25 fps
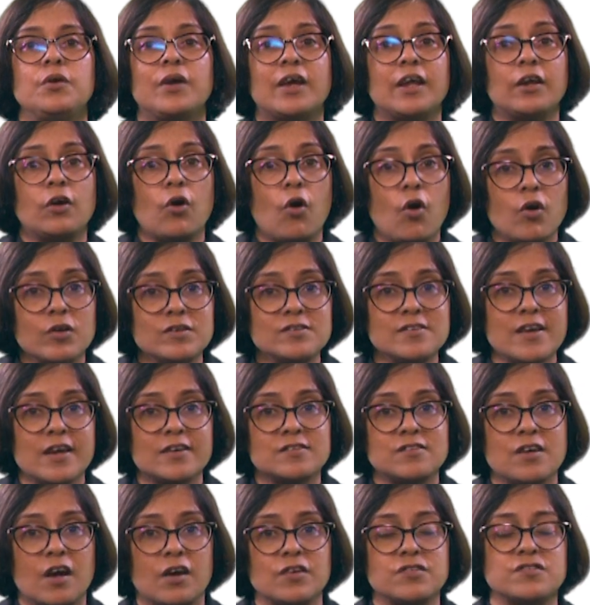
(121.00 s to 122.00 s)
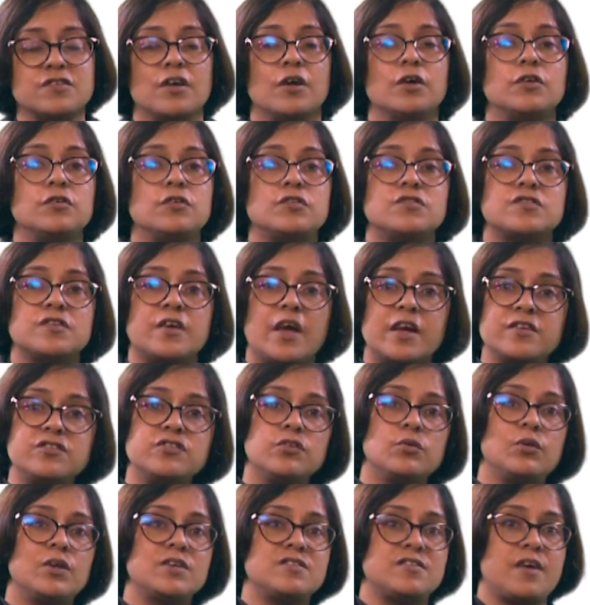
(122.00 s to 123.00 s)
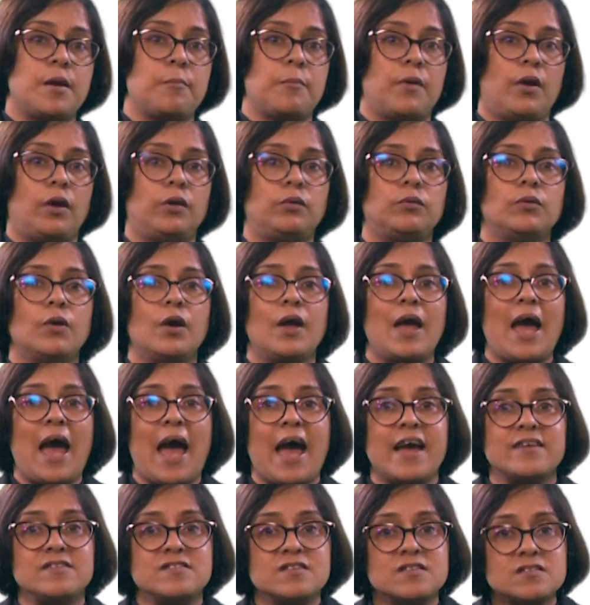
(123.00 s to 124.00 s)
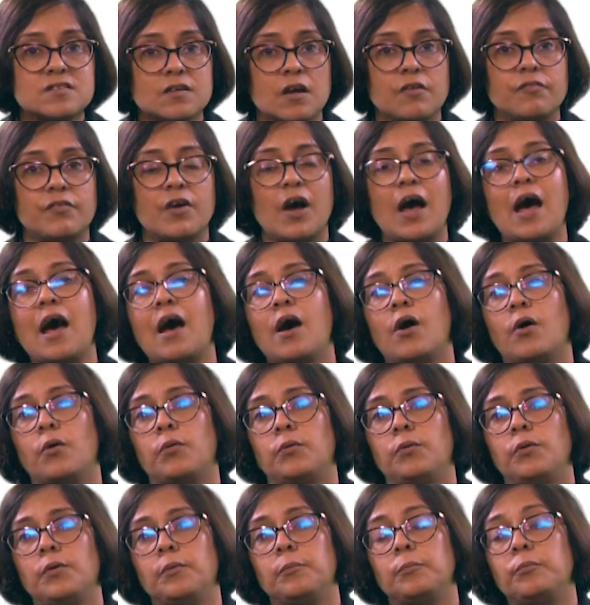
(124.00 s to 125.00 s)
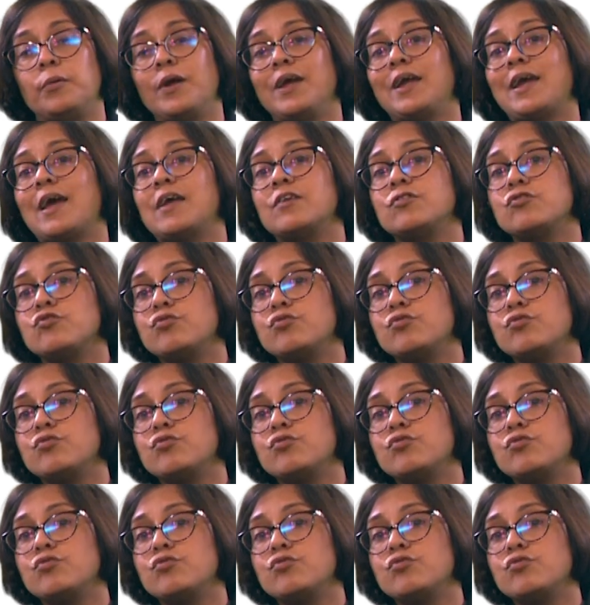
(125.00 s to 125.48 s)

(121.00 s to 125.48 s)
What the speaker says: can contact us to schedule a demo and discover how BRIC can